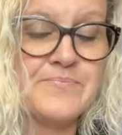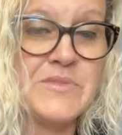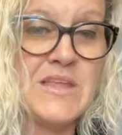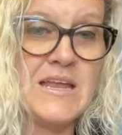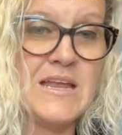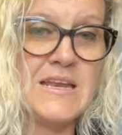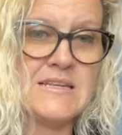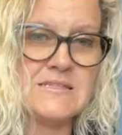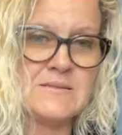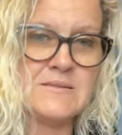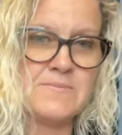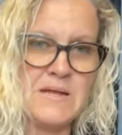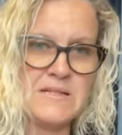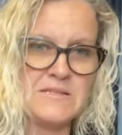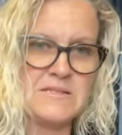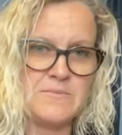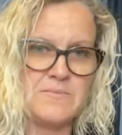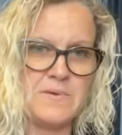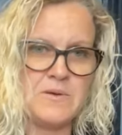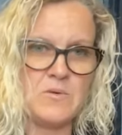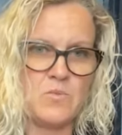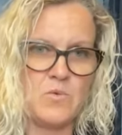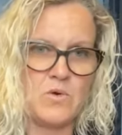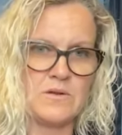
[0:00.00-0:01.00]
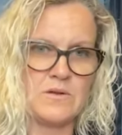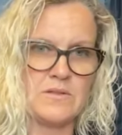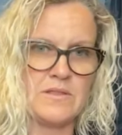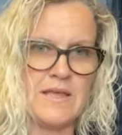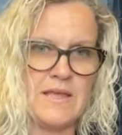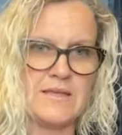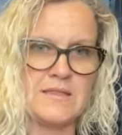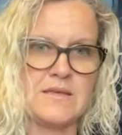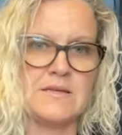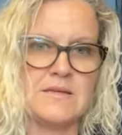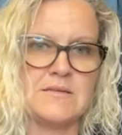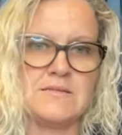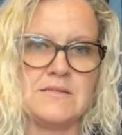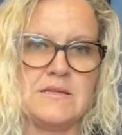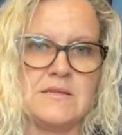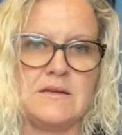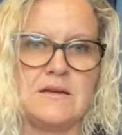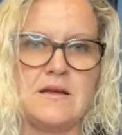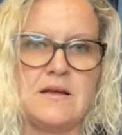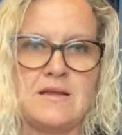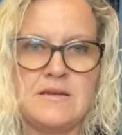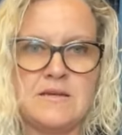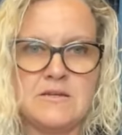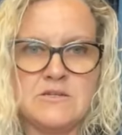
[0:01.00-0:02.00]
And it's meant to be worn like this. And it
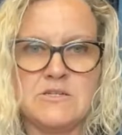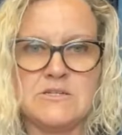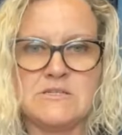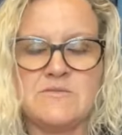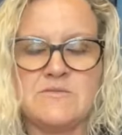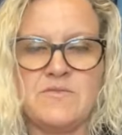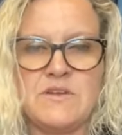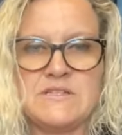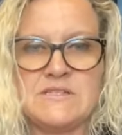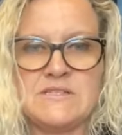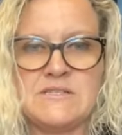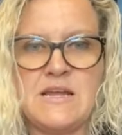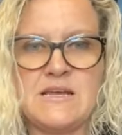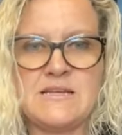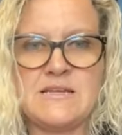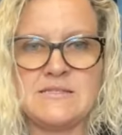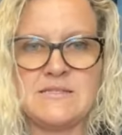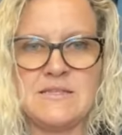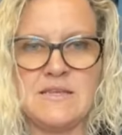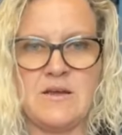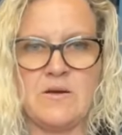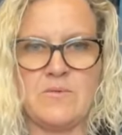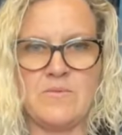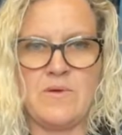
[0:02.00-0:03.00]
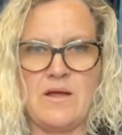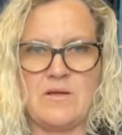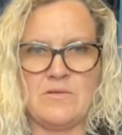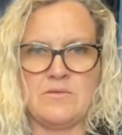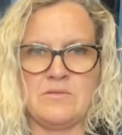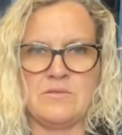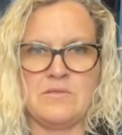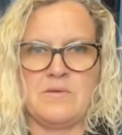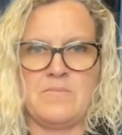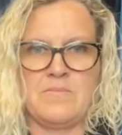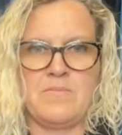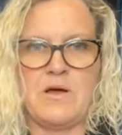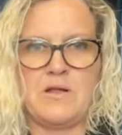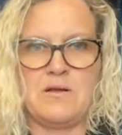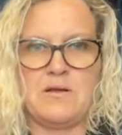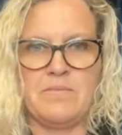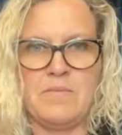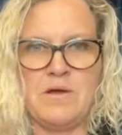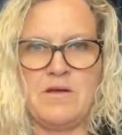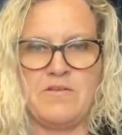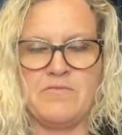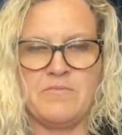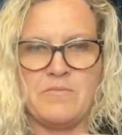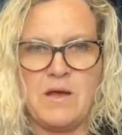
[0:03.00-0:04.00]
kind of just fits nicely around the
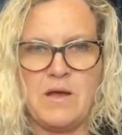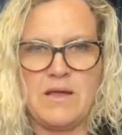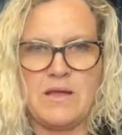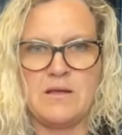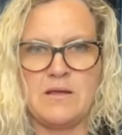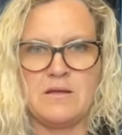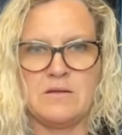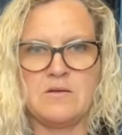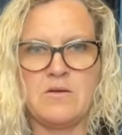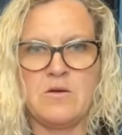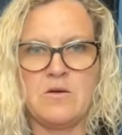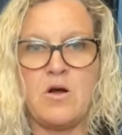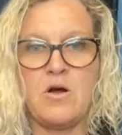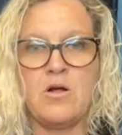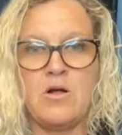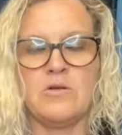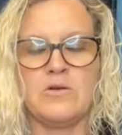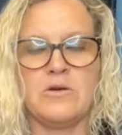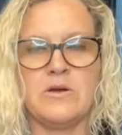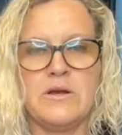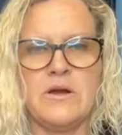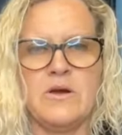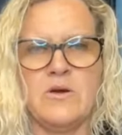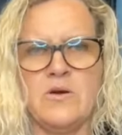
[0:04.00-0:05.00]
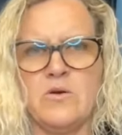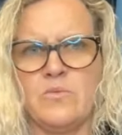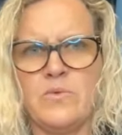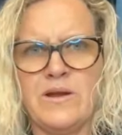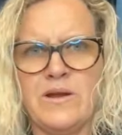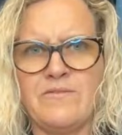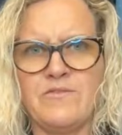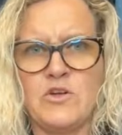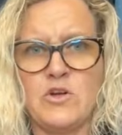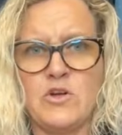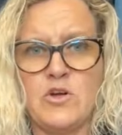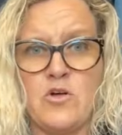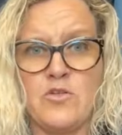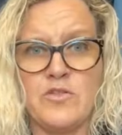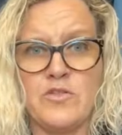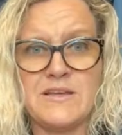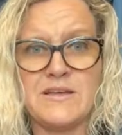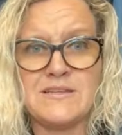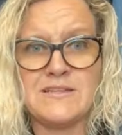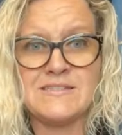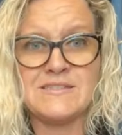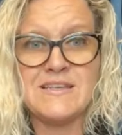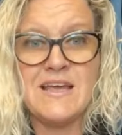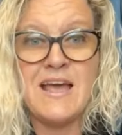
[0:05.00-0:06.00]
bottom of my collar here or whatever you call
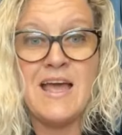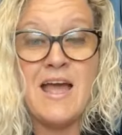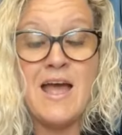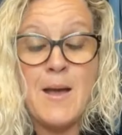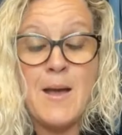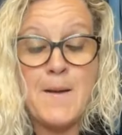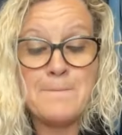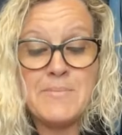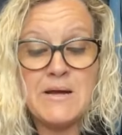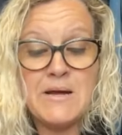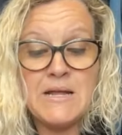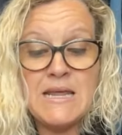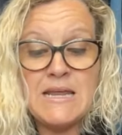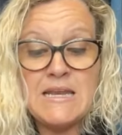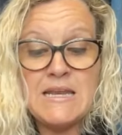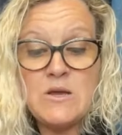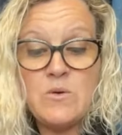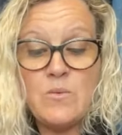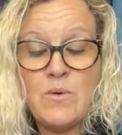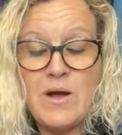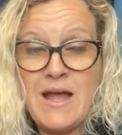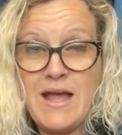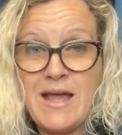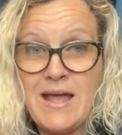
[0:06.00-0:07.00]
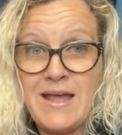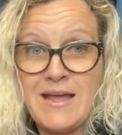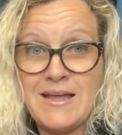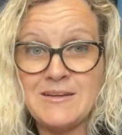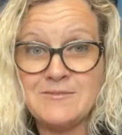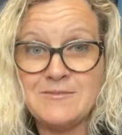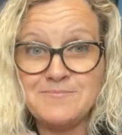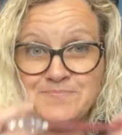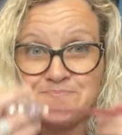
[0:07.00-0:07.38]
this. But anyway,